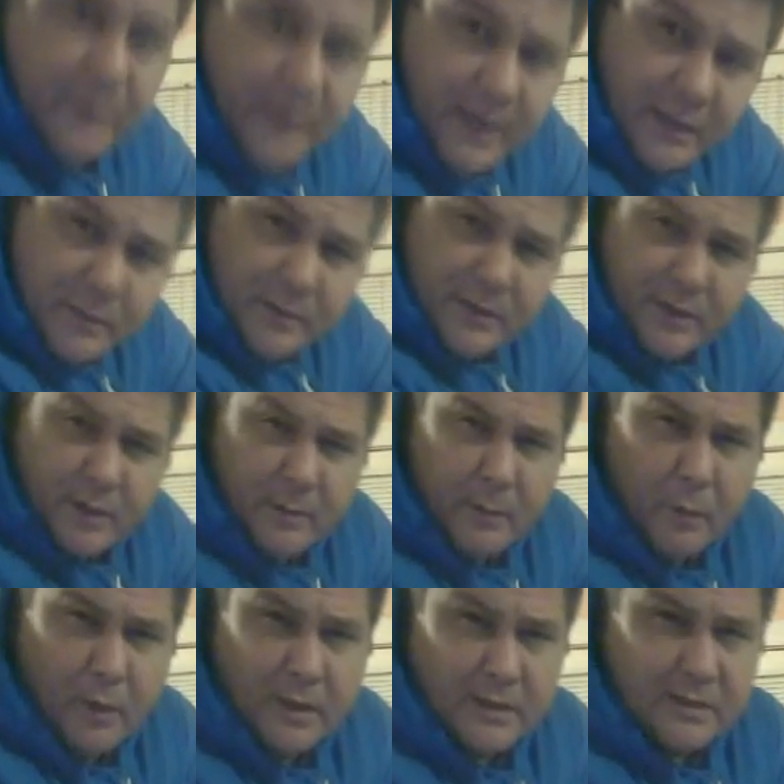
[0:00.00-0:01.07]
sticks, but it's going to be
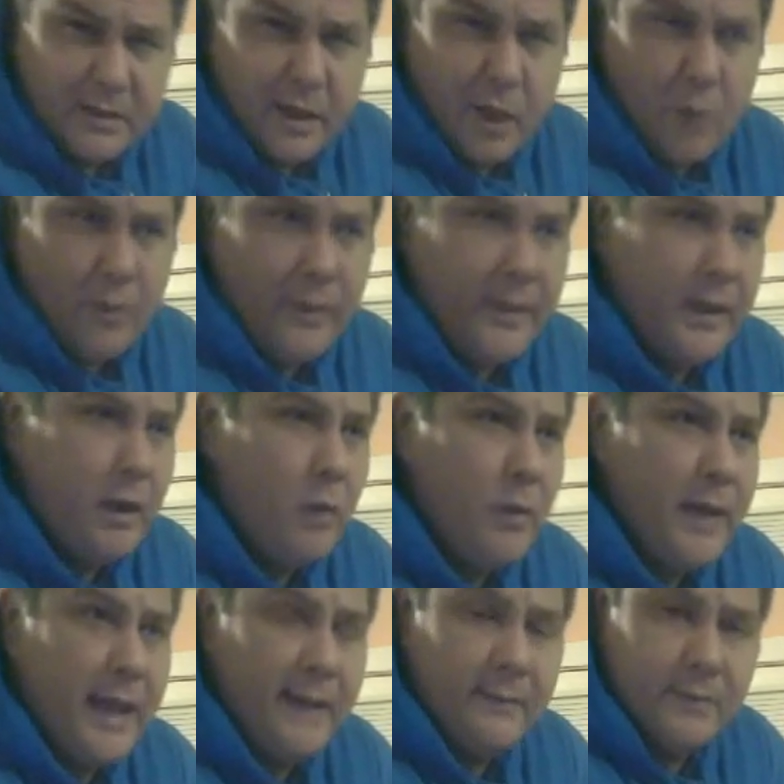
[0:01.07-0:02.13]
running slow. I think all
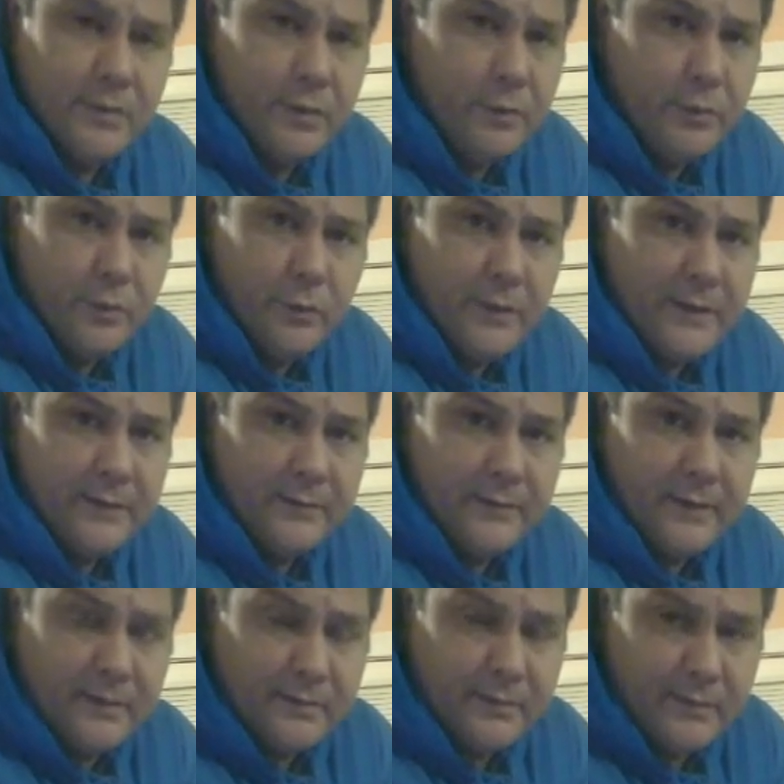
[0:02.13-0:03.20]
we have is two
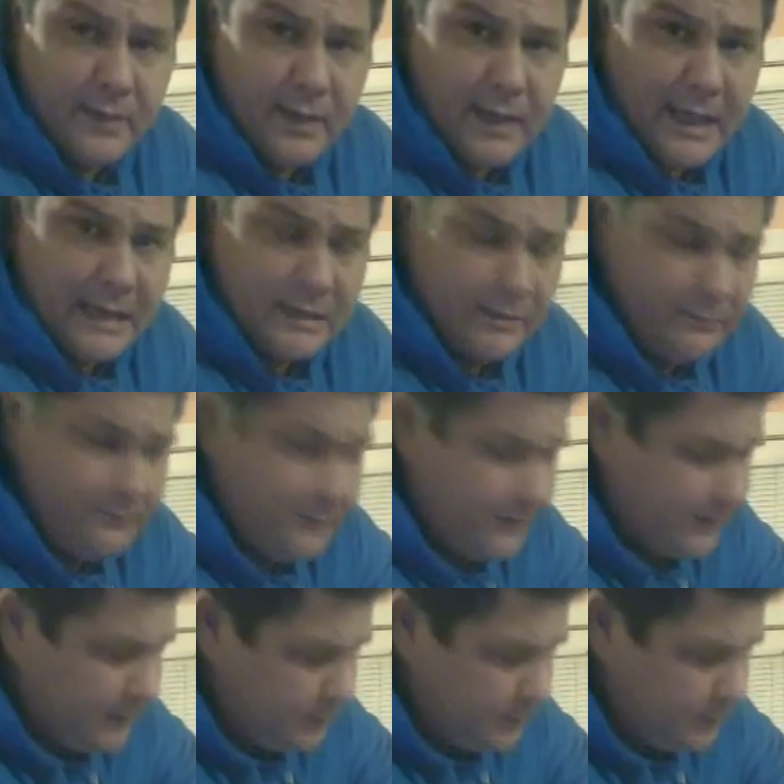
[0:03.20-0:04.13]
256s that'll actually fit